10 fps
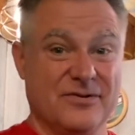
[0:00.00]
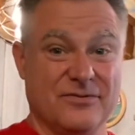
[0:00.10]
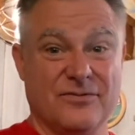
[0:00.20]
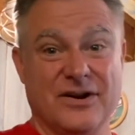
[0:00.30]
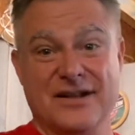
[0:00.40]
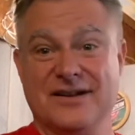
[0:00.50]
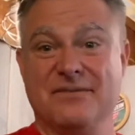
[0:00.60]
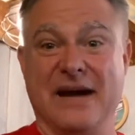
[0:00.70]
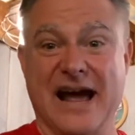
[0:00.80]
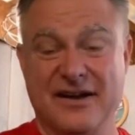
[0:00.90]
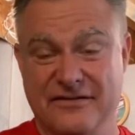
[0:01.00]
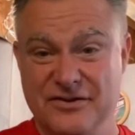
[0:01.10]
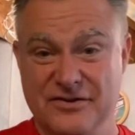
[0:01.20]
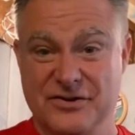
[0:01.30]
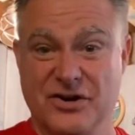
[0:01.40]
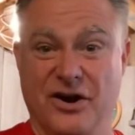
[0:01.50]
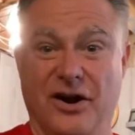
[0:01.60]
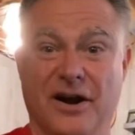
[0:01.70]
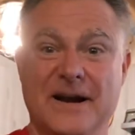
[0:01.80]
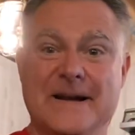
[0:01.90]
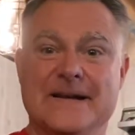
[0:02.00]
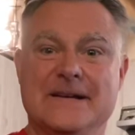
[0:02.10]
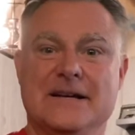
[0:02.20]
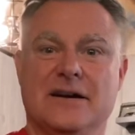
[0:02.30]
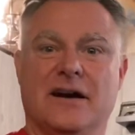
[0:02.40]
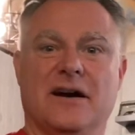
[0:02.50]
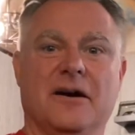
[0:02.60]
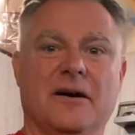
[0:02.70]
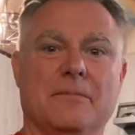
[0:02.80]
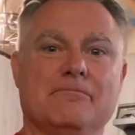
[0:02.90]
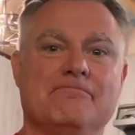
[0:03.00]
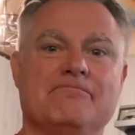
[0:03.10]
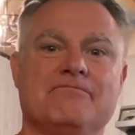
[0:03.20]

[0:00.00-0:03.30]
run into the back of another car and